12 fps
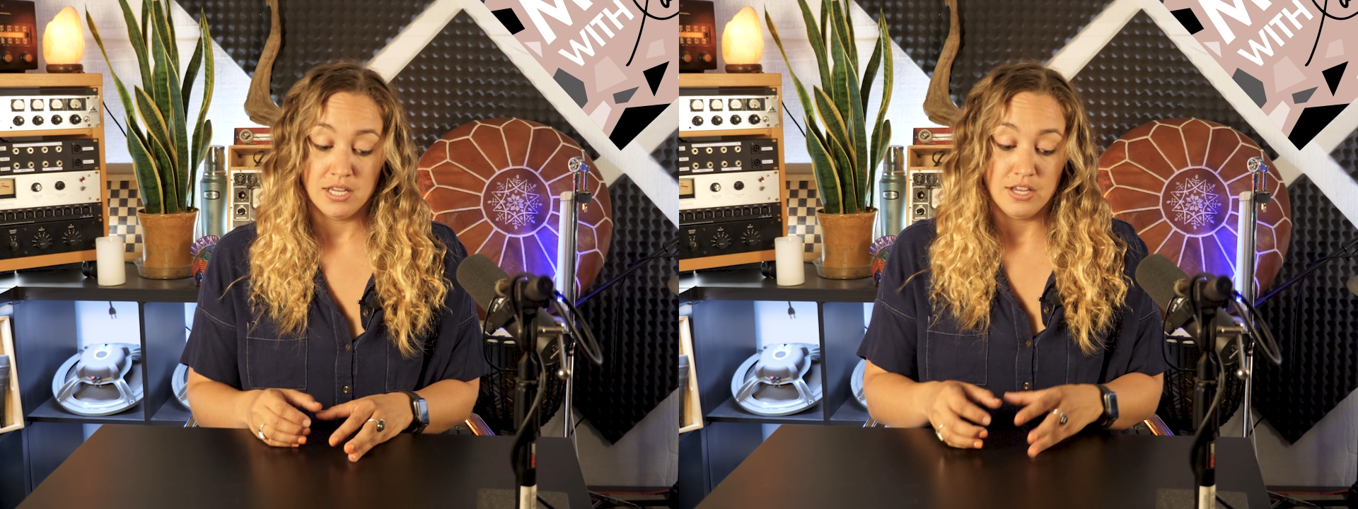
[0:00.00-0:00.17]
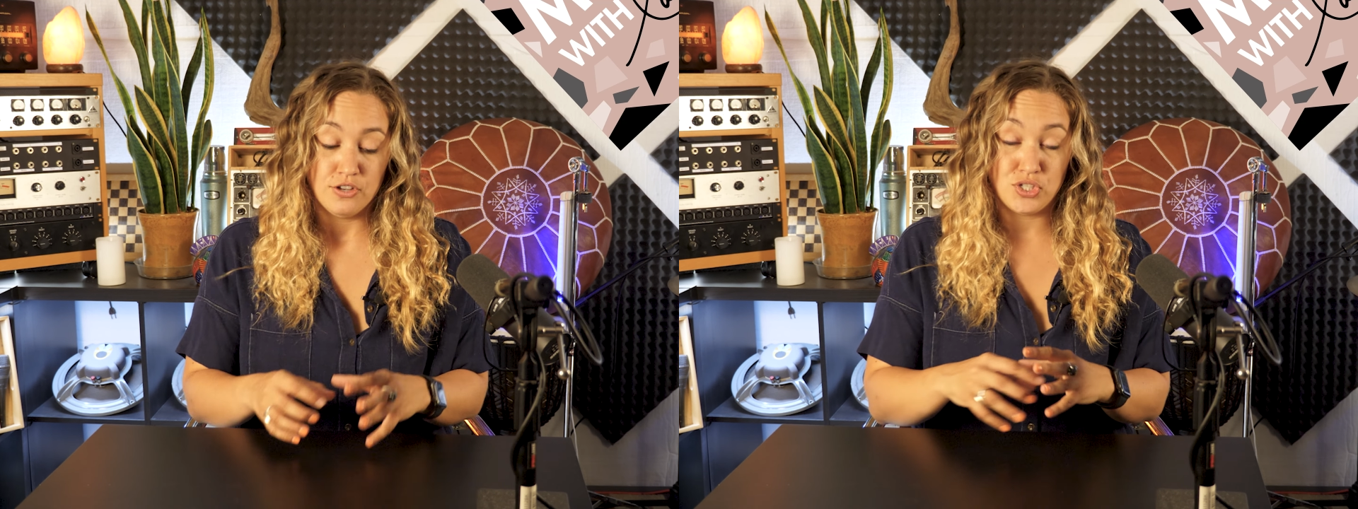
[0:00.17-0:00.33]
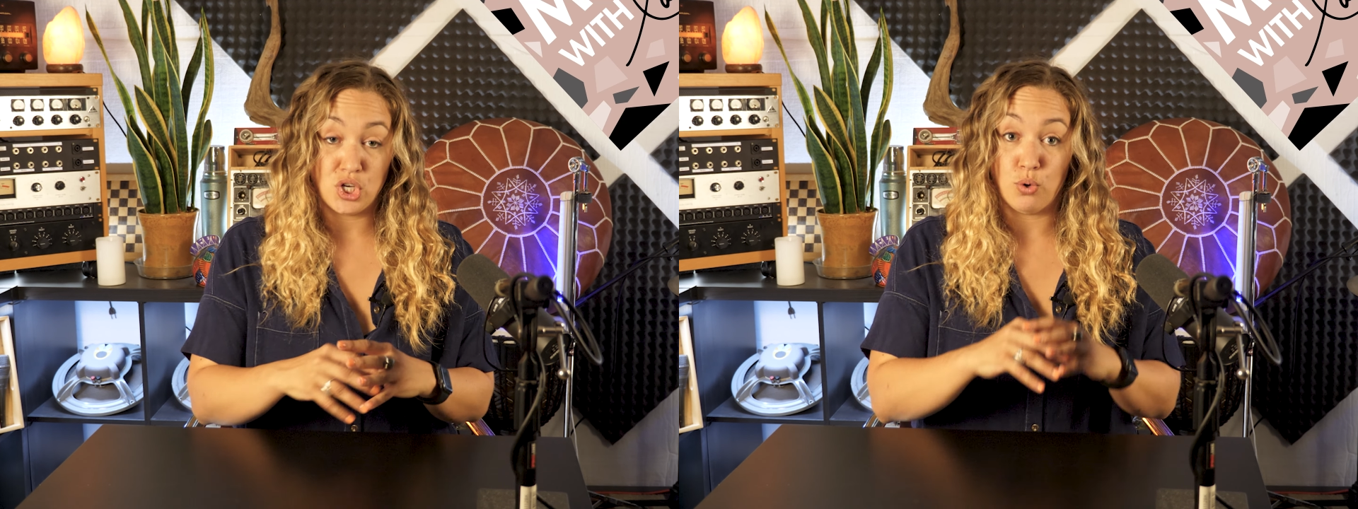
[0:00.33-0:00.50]

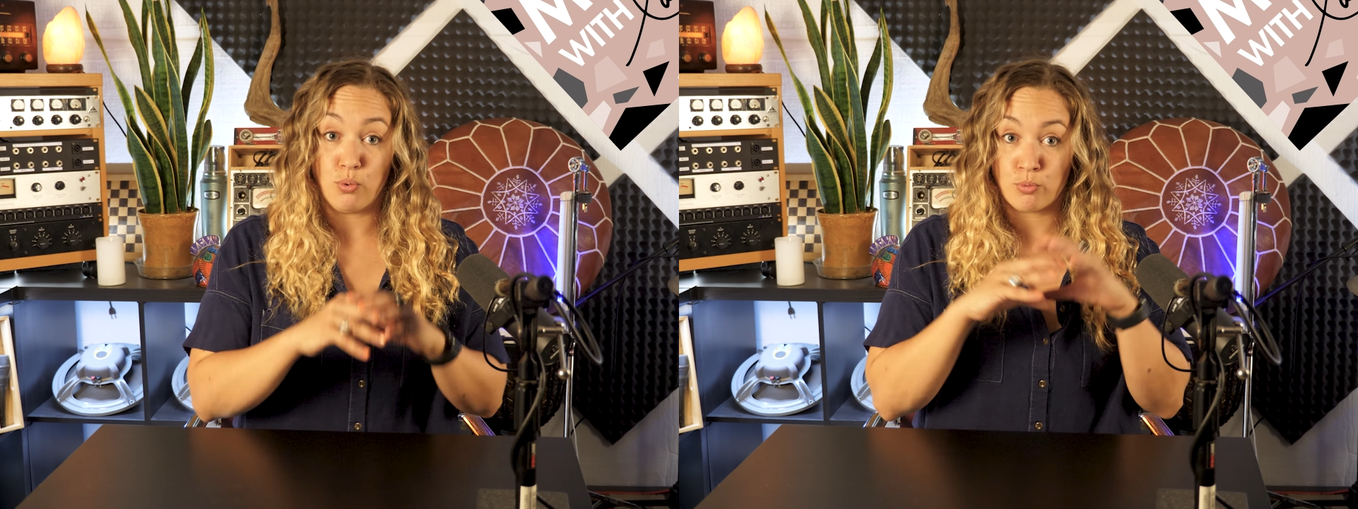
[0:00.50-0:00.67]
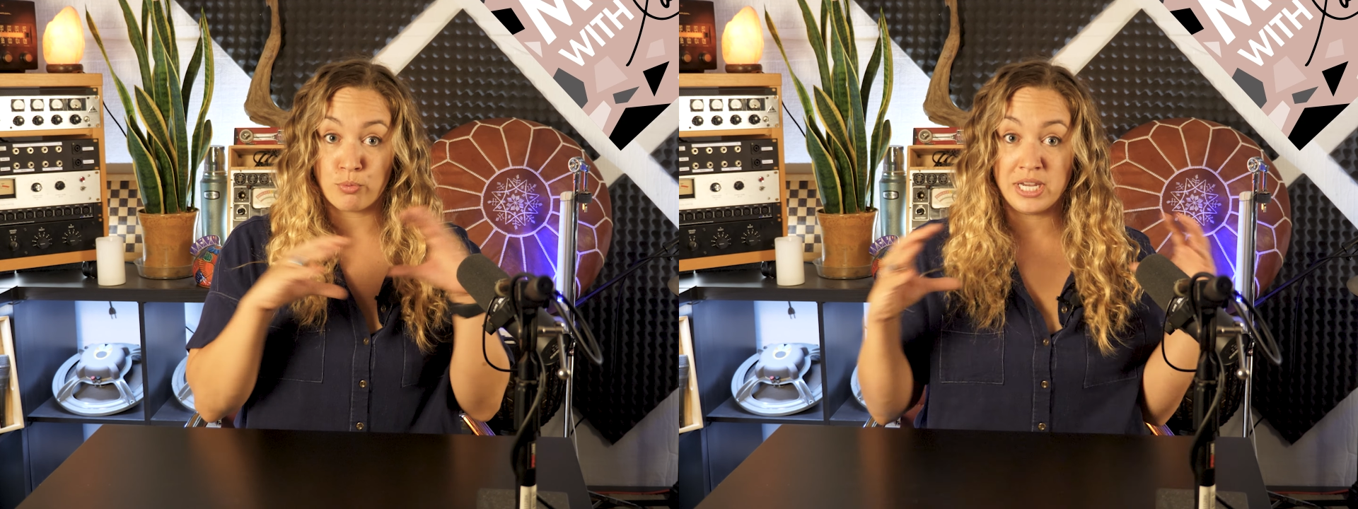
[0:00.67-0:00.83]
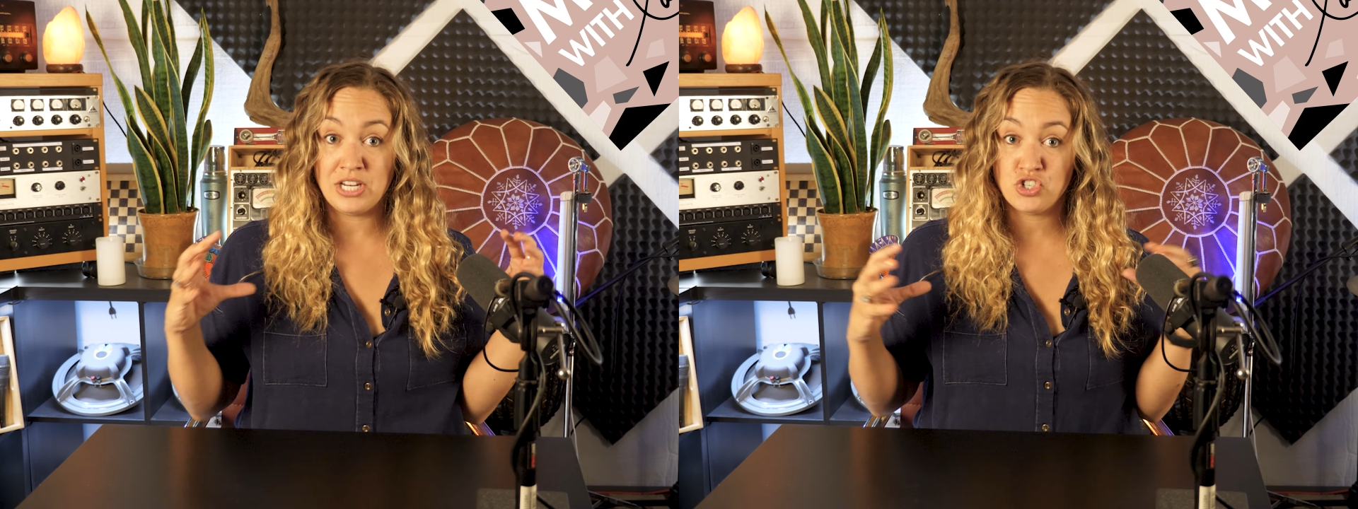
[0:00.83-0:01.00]
So
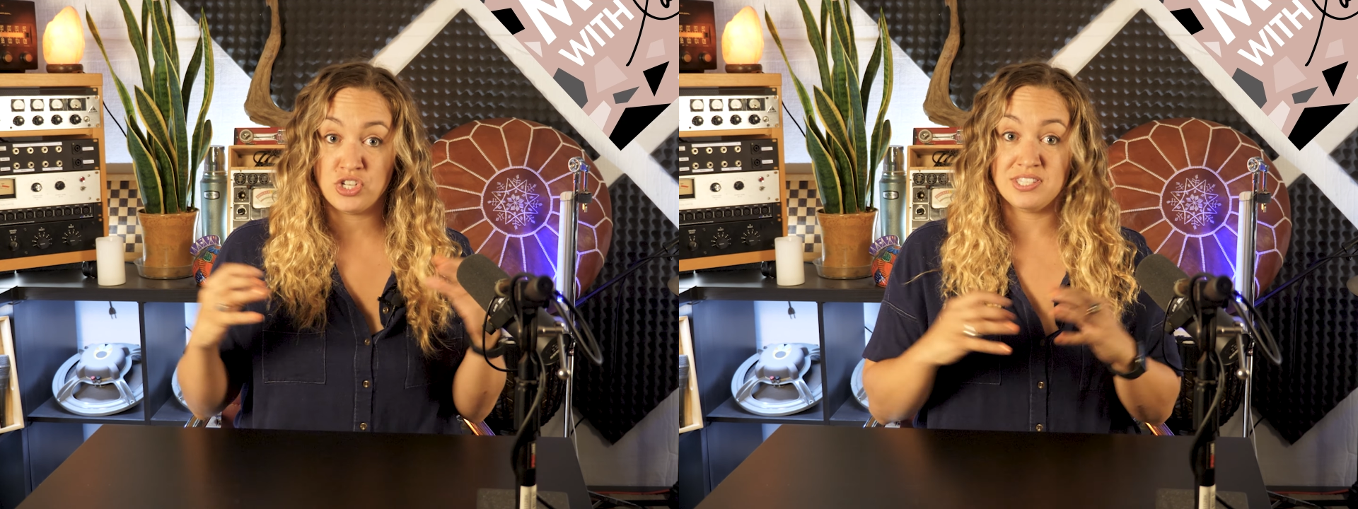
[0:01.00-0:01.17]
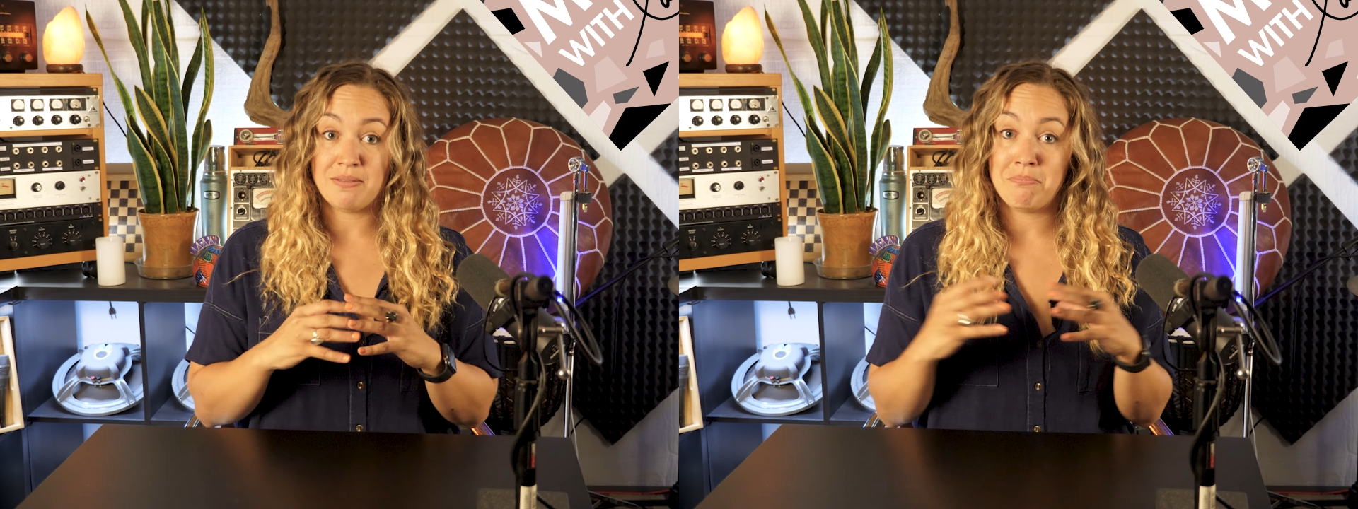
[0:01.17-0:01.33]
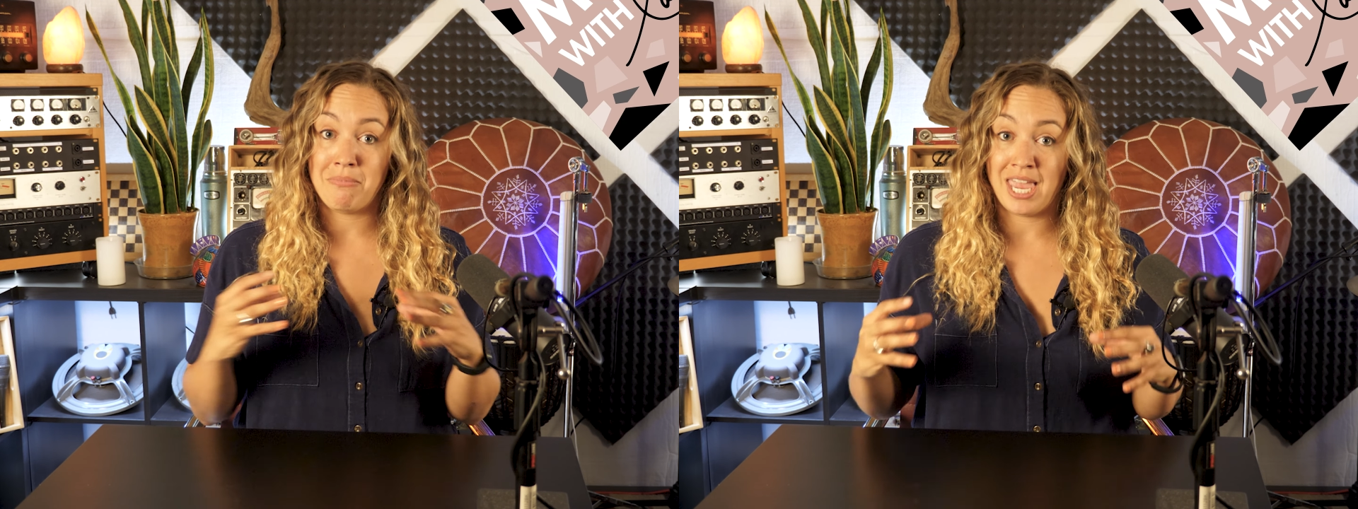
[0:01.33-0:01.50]
reach is
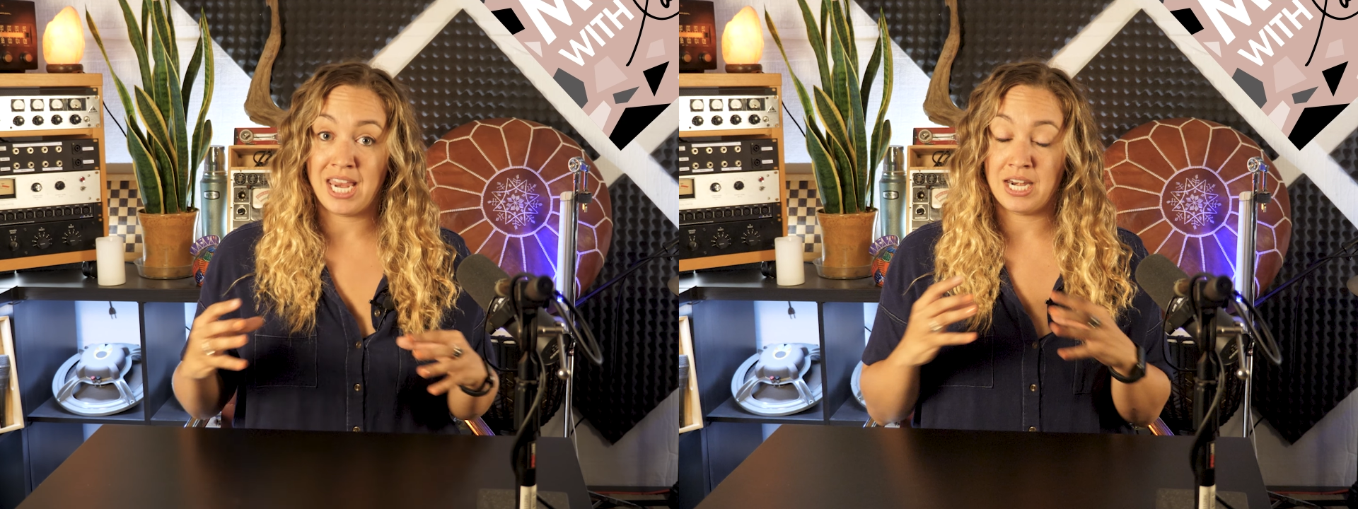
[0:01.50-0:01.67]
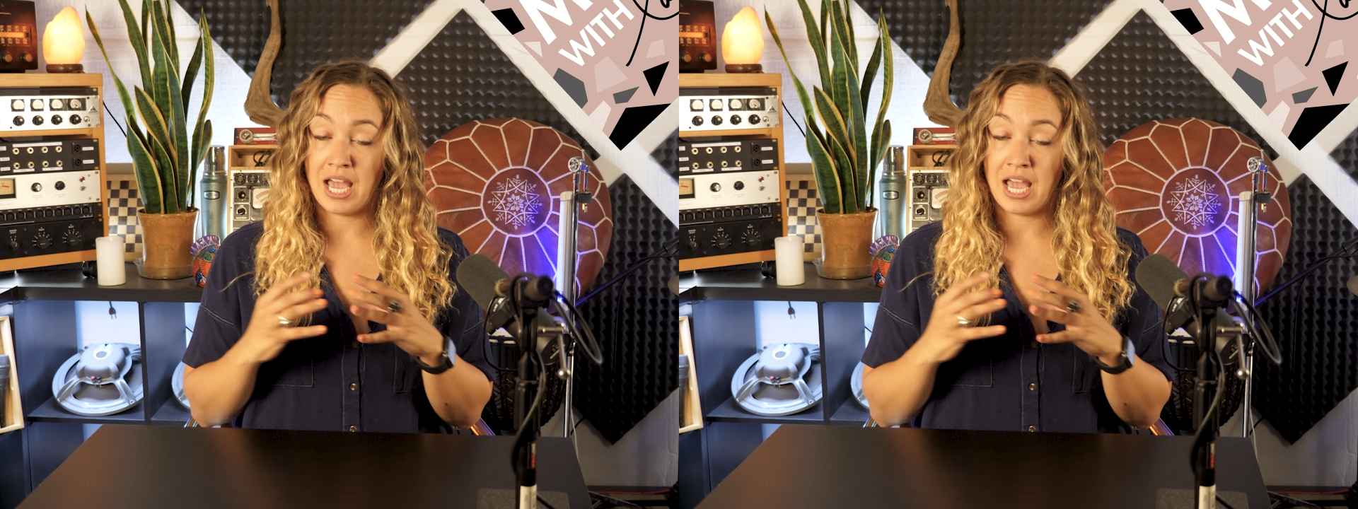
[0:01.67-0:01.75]
the main